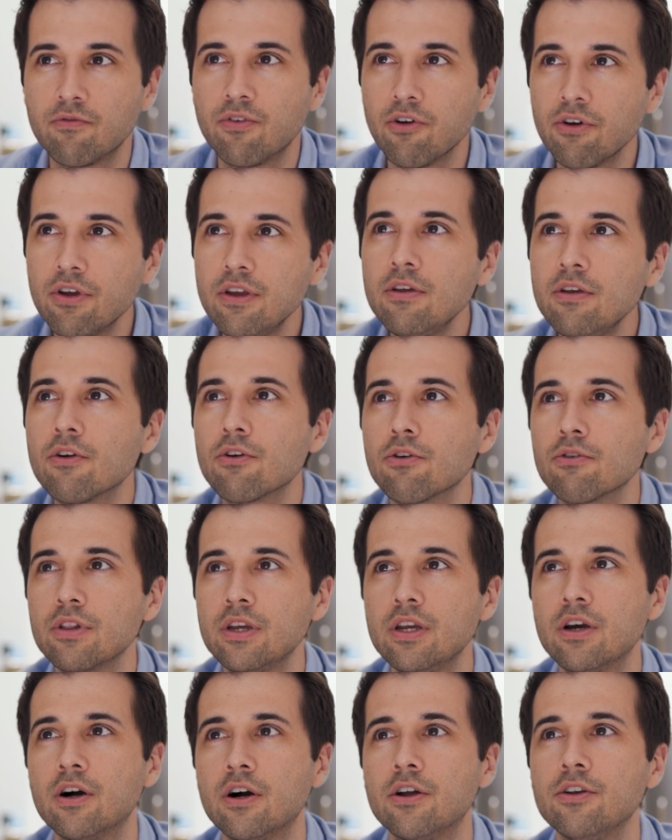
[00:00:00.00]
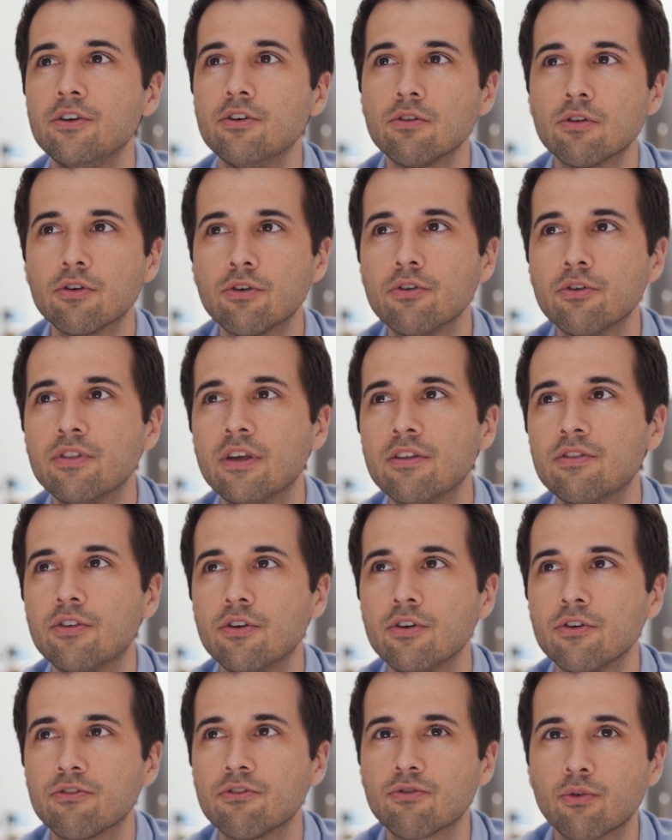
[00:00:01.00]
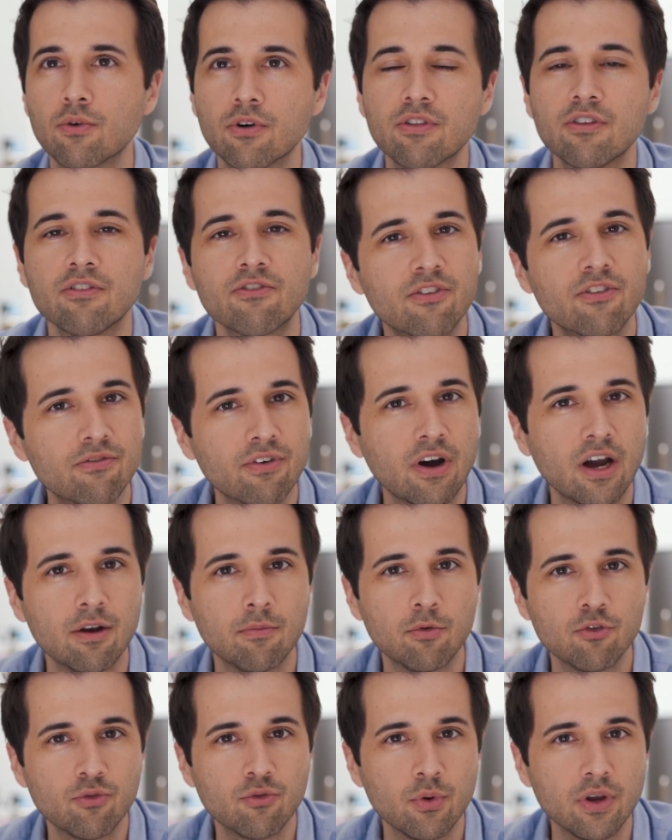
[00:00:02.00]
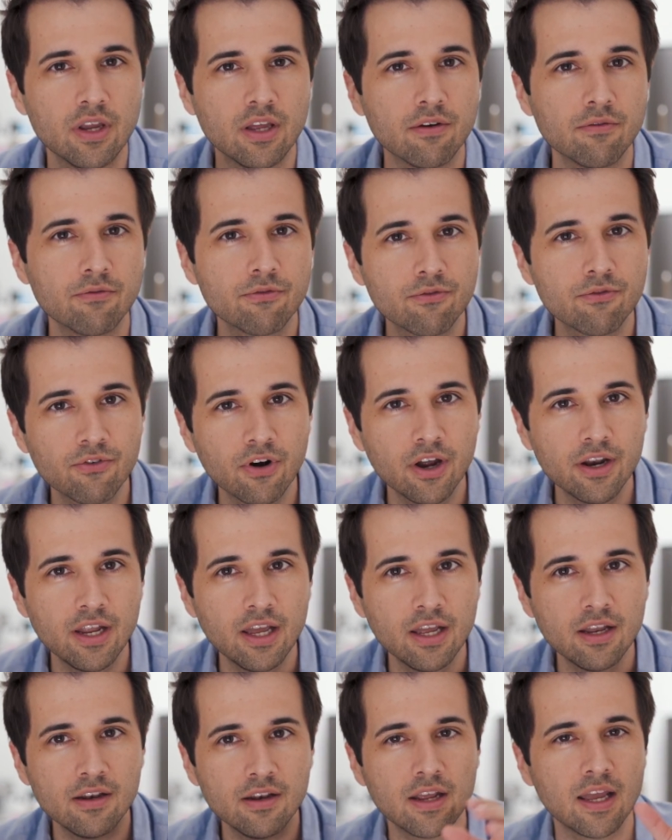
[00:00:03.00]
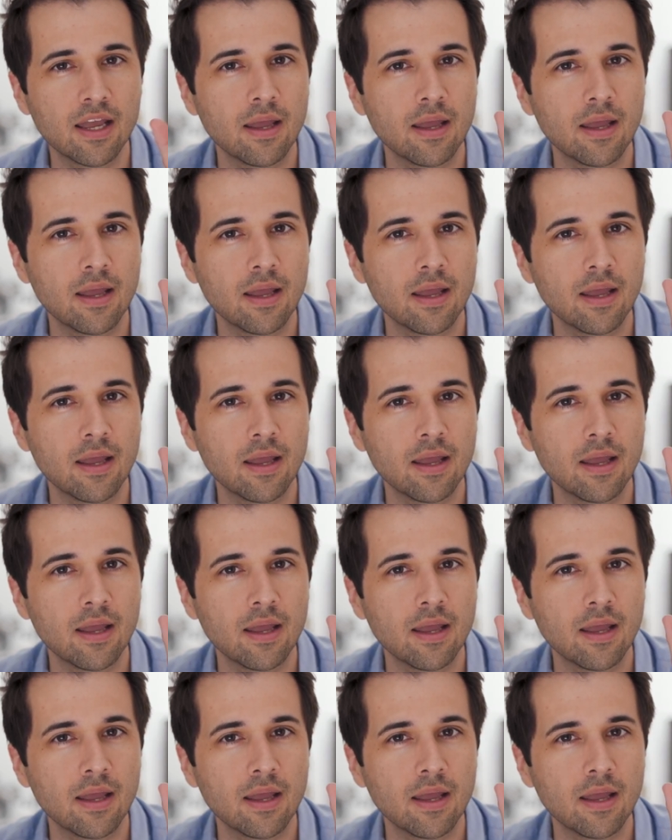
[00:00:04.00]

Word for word: Very early on, you'll learn that there's sort of this divide between front-end